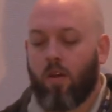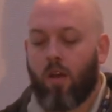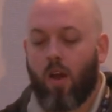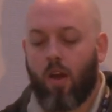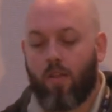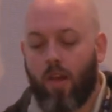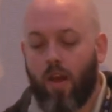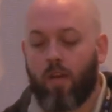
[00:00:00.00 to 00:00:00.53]

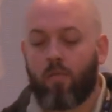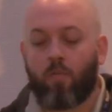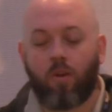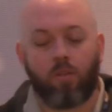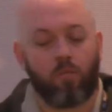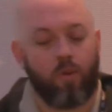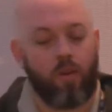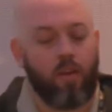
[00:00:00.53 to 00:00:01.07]
And then
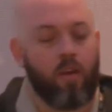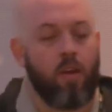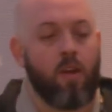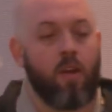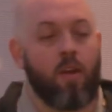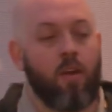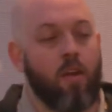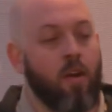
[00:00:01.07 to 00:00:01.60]
once we
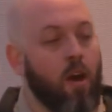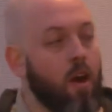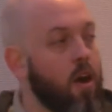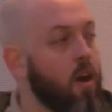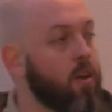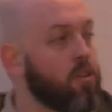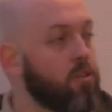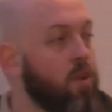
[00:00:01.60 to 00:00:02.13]

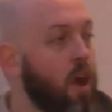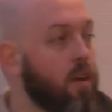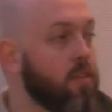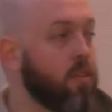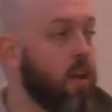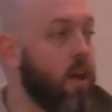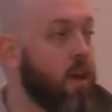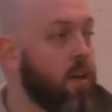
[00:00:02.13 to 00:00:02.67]
uh,
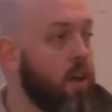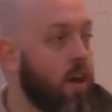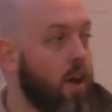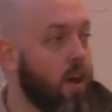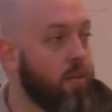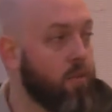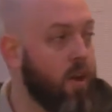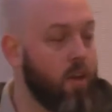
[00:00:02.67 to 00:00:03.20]
extracted that,
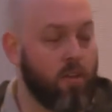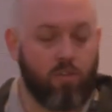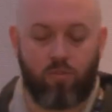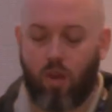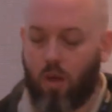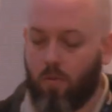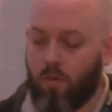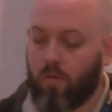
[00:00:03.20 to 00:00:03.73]
I ran
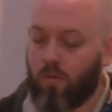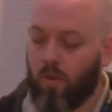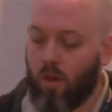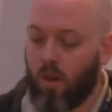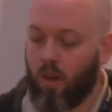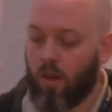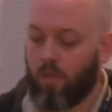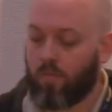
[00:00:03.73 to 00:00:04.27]
Trommel.
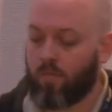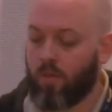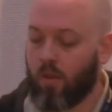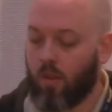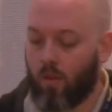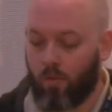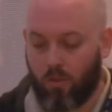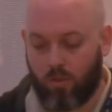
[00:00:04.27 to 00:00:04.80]
Uh,
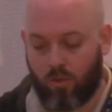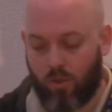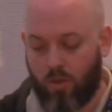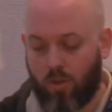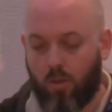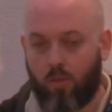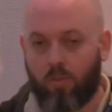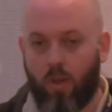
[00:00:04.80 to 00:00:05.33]
we'll show you
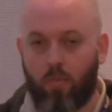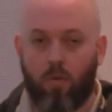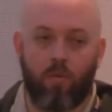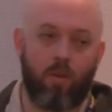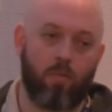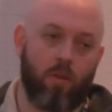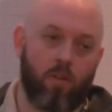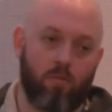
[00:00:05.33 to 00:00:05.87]
a little demo. We
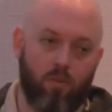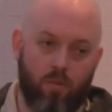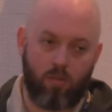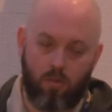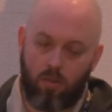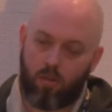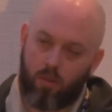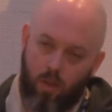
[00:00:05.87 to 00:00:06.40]
didn't mention we're
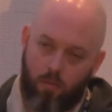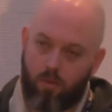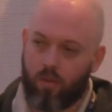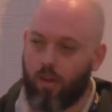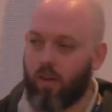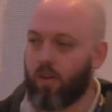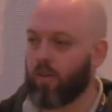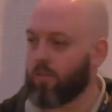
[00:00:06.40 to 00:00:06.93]
a little demo
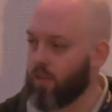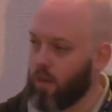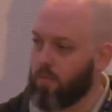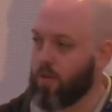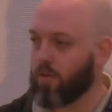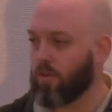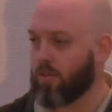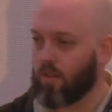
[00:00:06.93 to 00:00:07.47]
later.
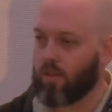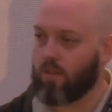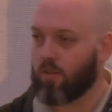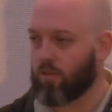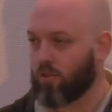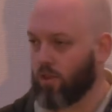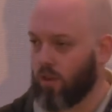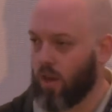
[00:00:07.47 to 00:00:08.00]
Demo in a sense, I'll
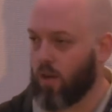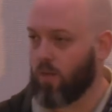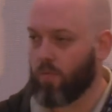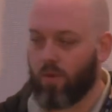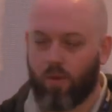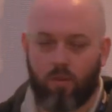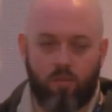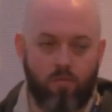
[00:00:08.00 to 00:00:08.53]
show you how it
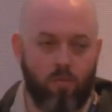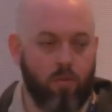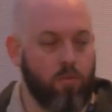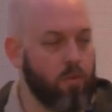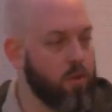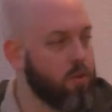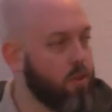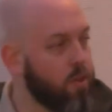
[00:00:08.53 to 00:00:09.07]
works real
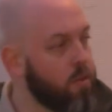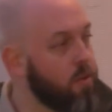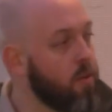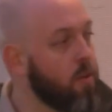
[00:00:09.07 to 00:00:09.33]
quickly.